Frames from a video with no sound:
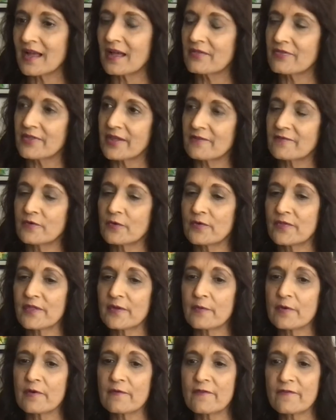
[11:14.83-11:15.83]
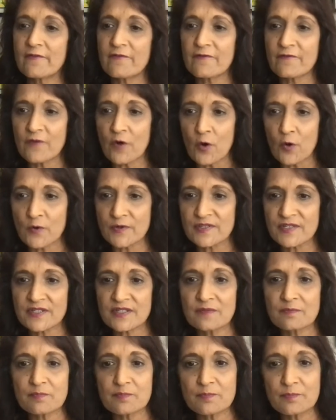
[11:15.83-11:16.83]
and therefore they were forced
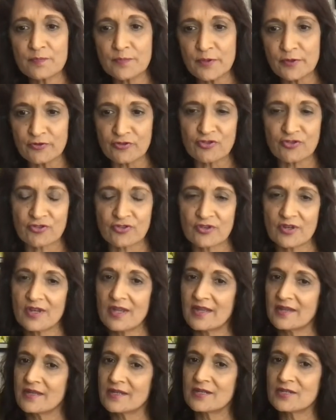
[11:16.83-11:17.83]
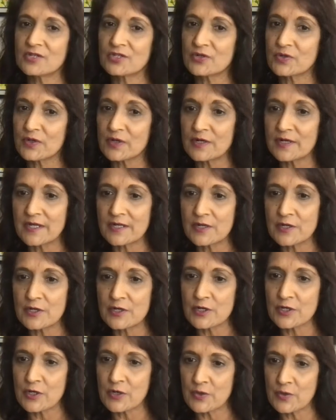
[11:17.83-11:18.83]
and pushed into a
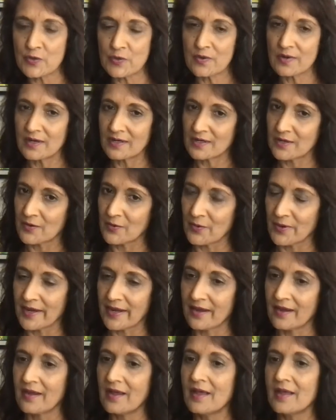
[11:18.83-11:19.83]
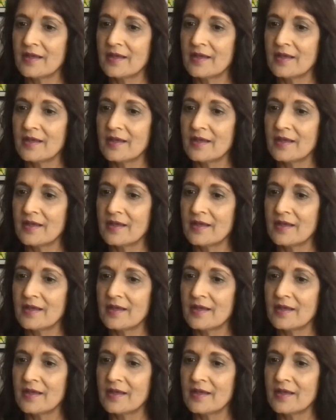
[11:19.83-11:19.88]
new career,